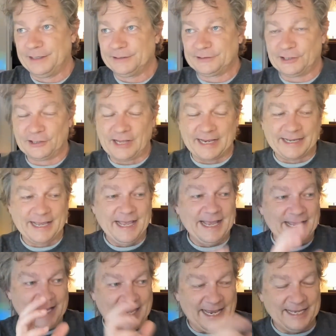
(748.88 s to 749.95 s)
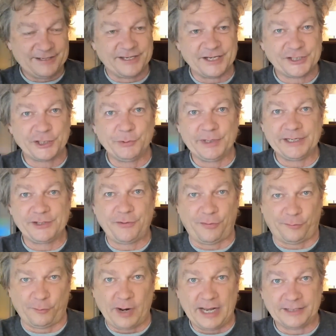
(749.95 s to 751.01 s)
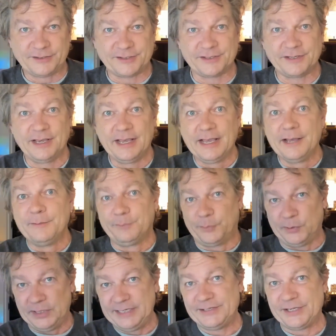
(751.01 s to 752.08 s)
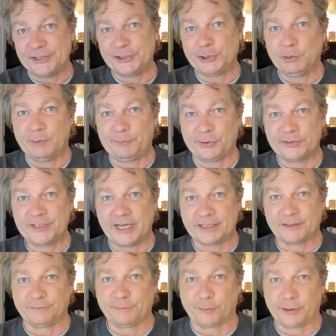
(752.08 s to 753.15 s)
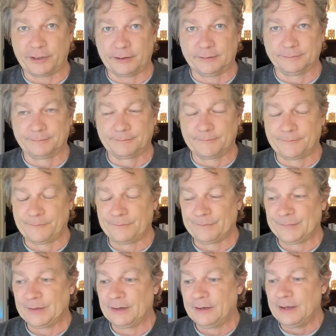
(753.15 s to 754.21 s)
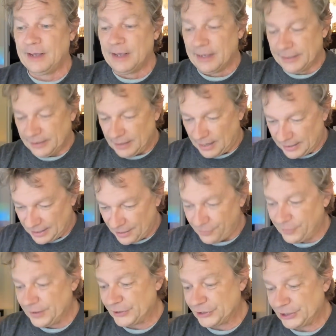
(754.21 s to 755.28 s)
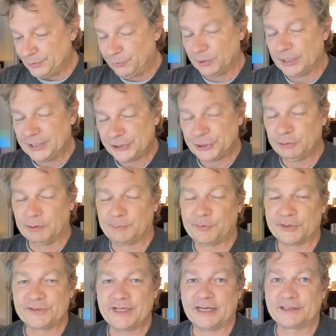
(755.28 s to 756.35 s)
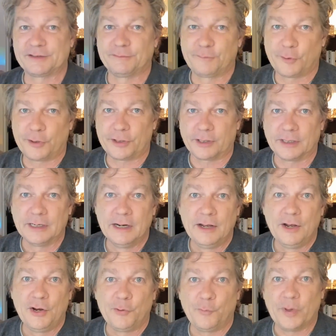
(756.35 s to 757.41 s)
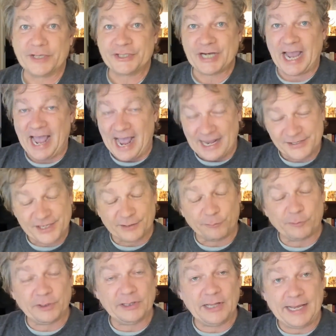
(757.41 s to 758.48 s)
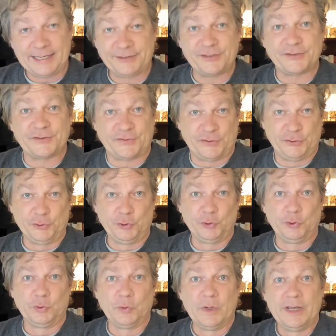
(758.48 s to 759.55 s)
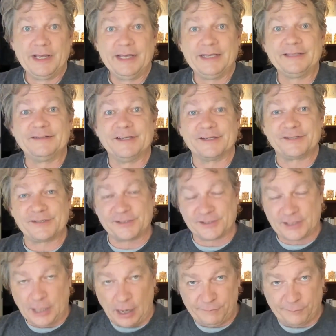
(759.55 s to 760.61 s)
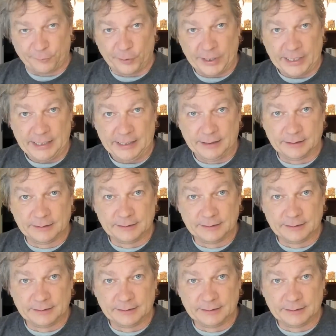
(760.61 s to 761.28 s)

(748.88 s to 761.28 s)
They're like, he's issuing threats. Please issue a protective order. And I think she will issue a protective order, which, as it relates to discovery,